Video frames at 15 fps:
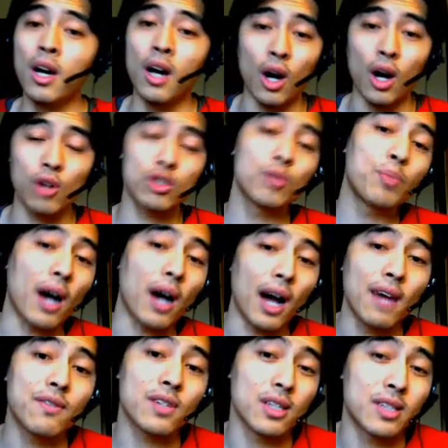I also put
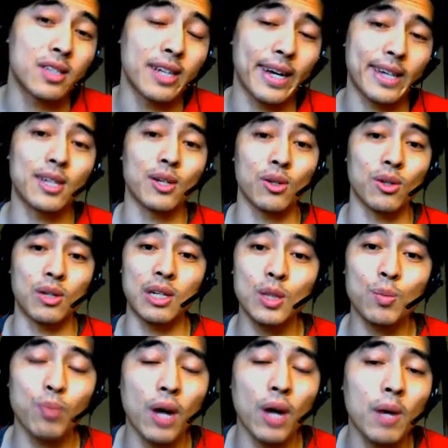Ivan on Tech here.
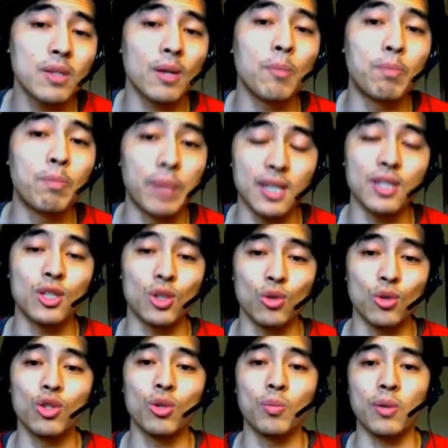He's probably the biggest
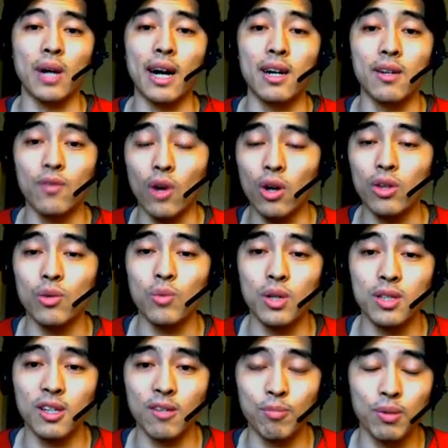YouTuber out of all the
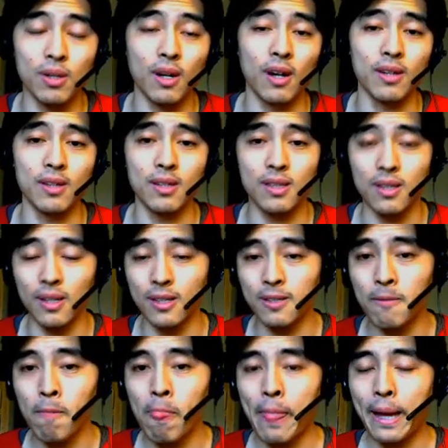ones I've put on this
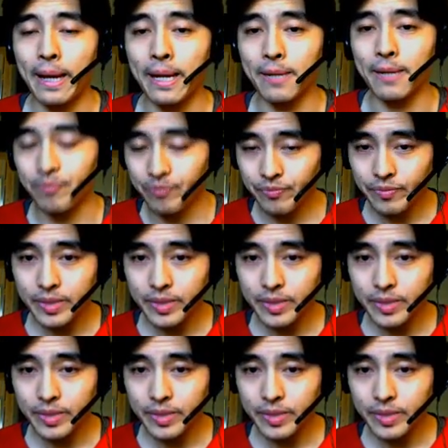list, and